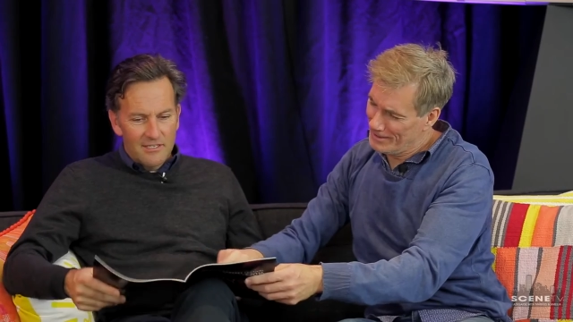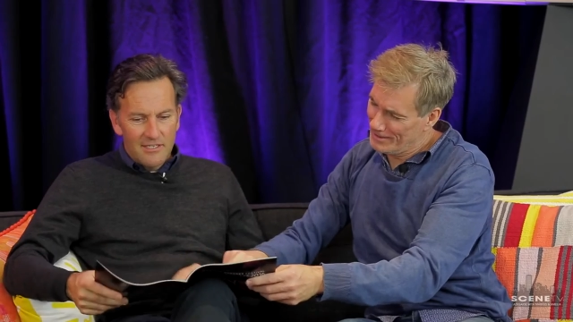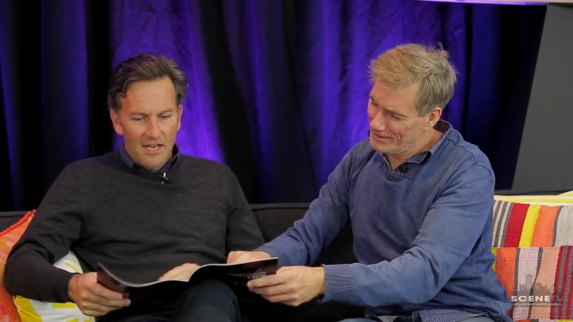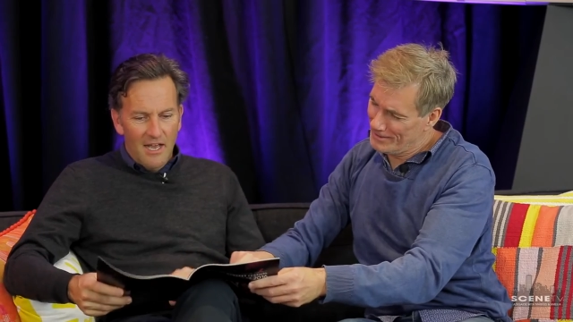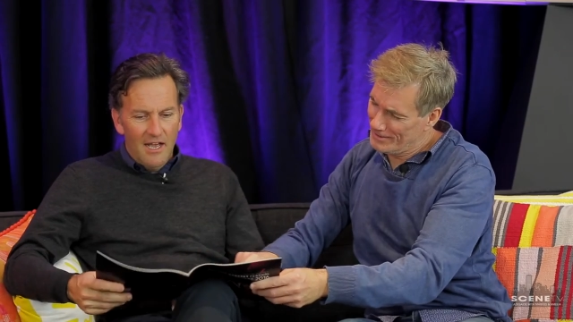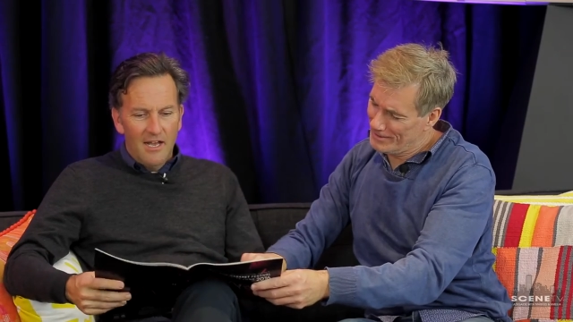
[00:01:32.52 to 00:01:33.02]

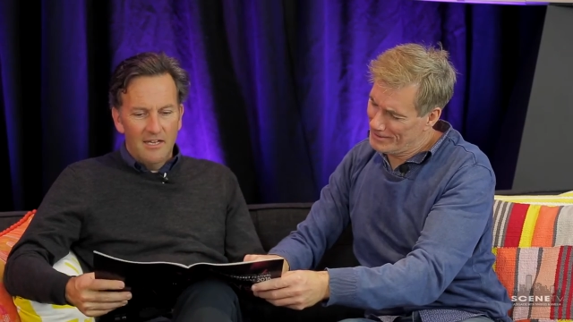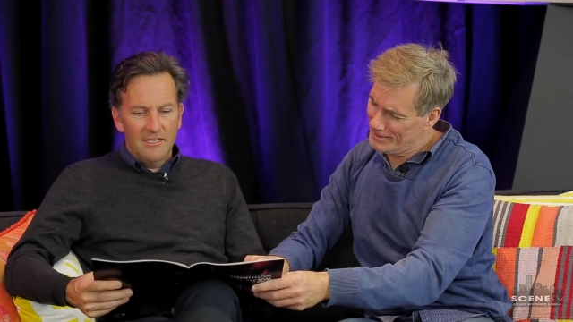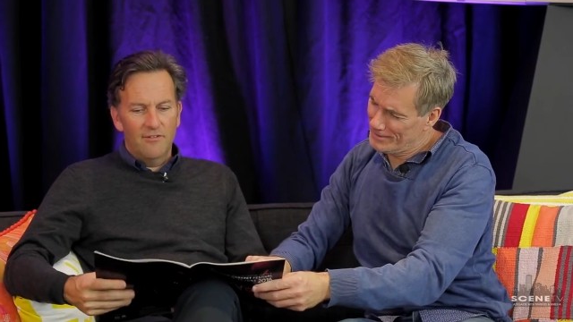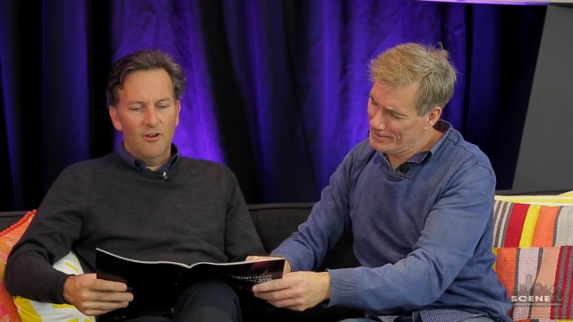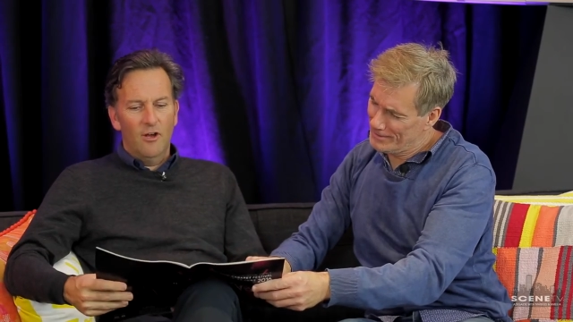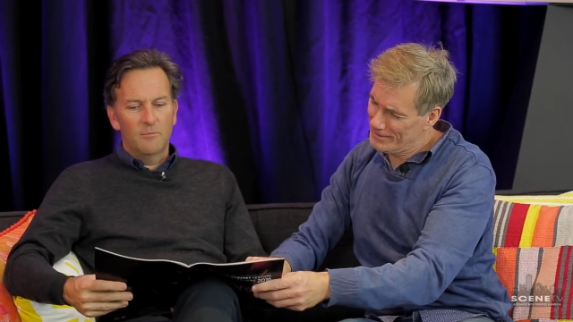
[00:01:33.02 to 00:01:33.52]
Speaker 1: Uh,
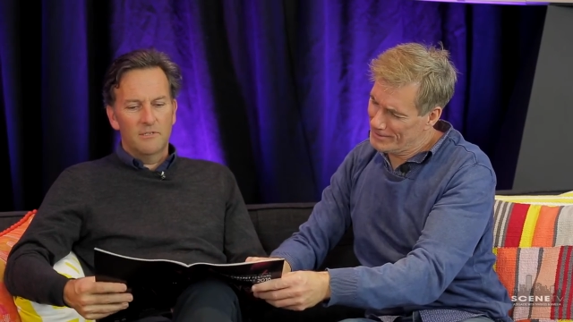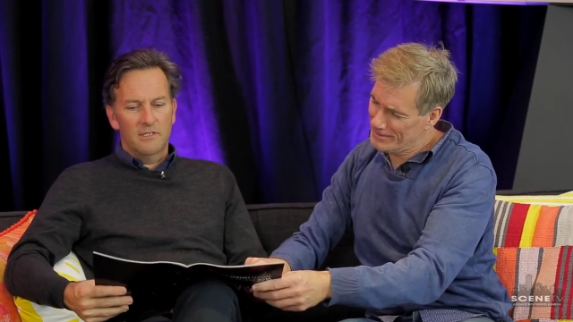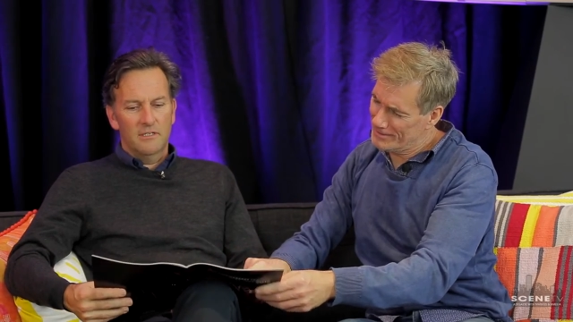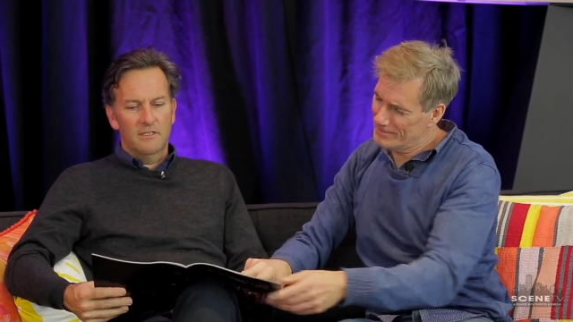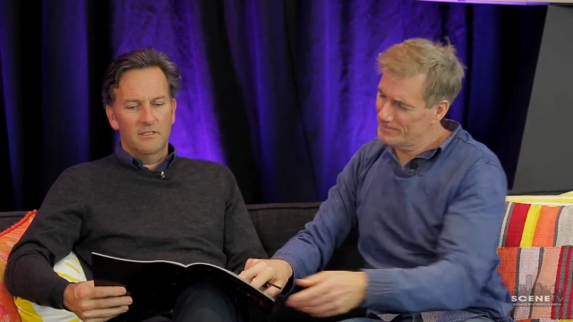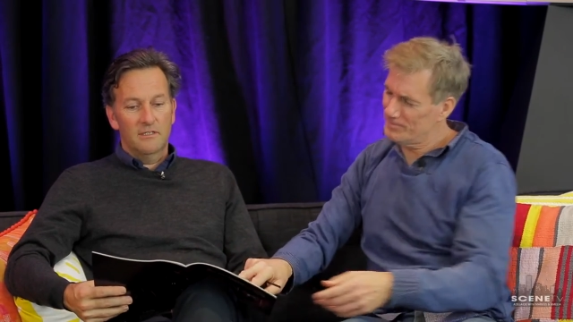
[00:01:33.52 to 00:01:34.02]
David
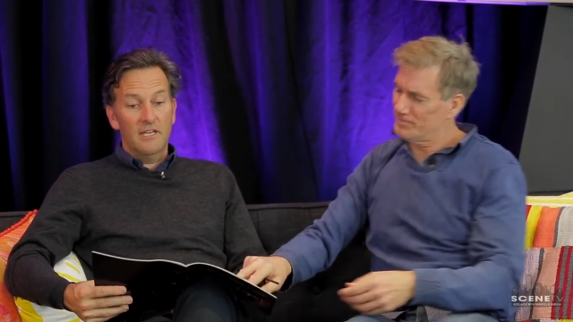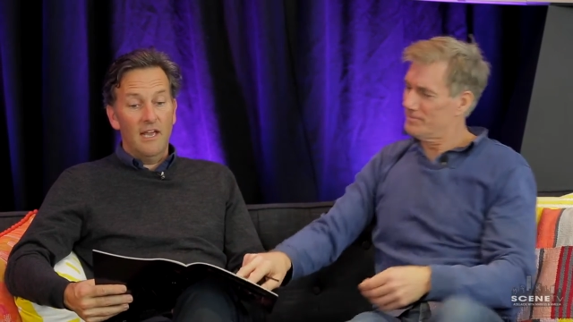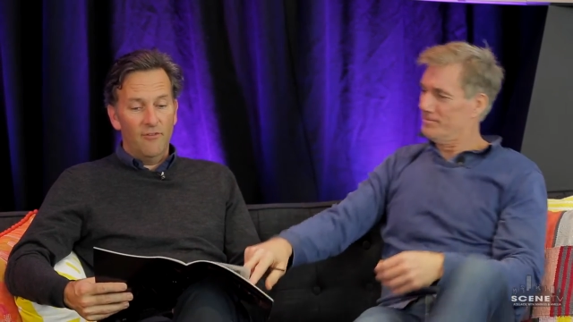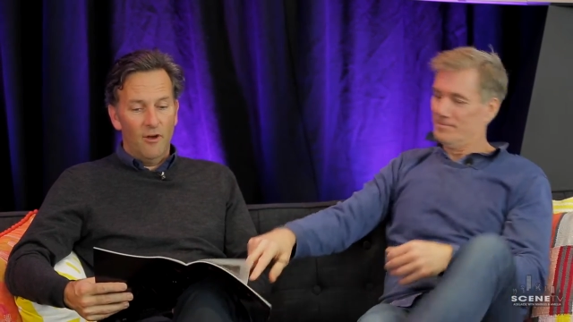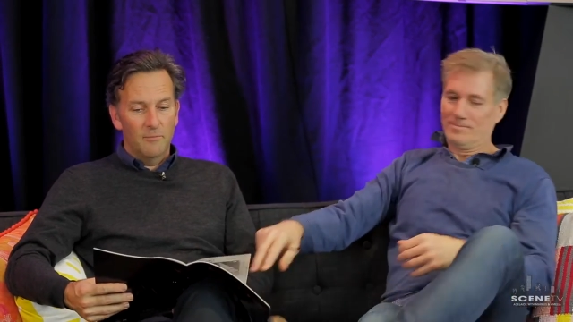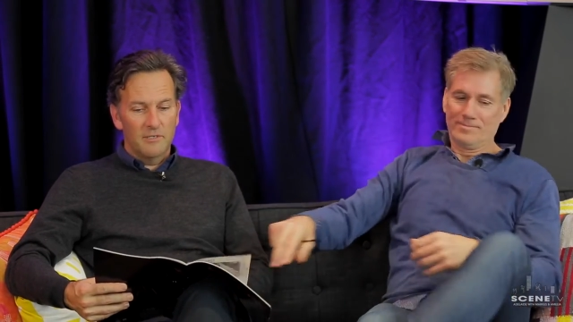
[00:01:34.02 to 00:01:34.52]
Hobson,
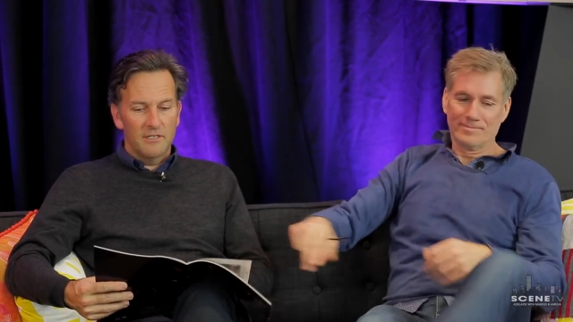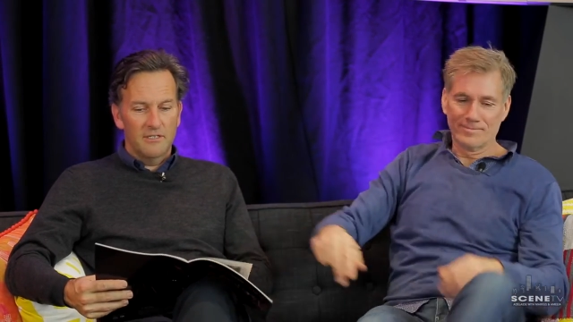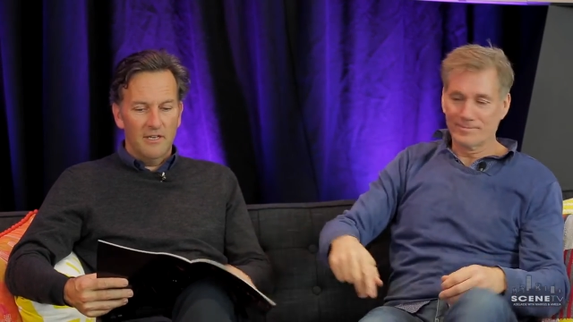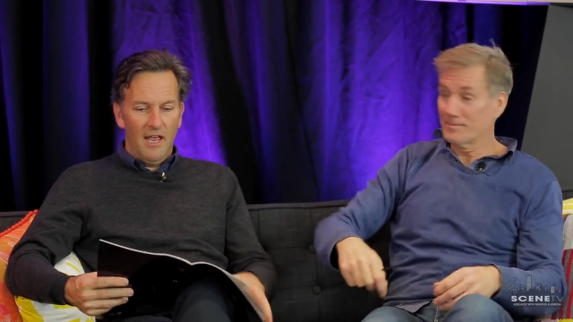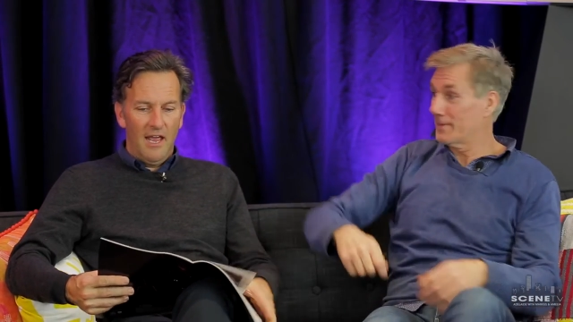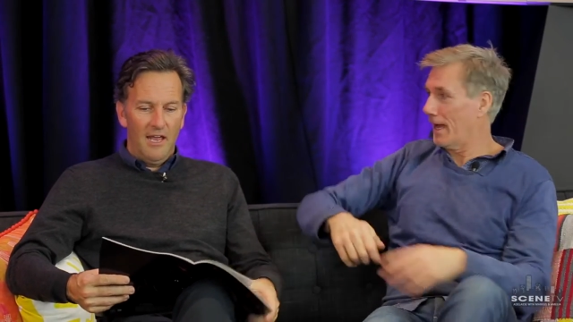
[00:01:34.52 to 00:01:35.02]
Dave
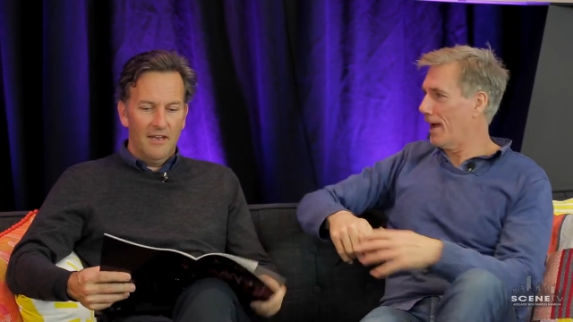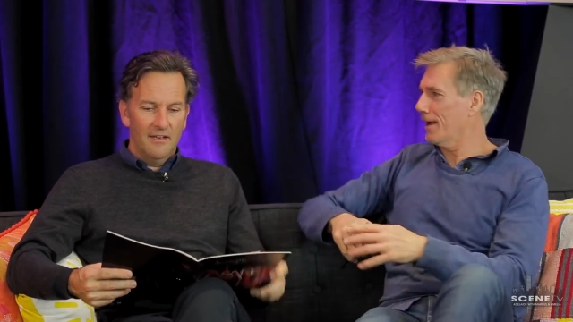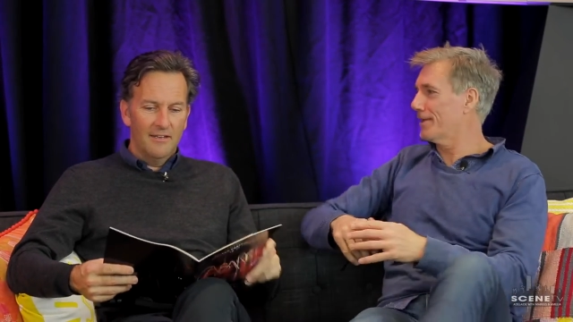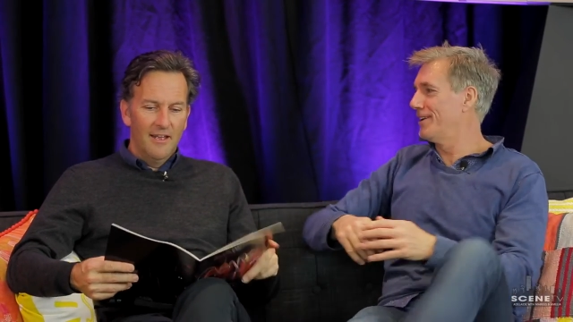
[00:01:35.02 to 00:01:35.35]
Hobson, and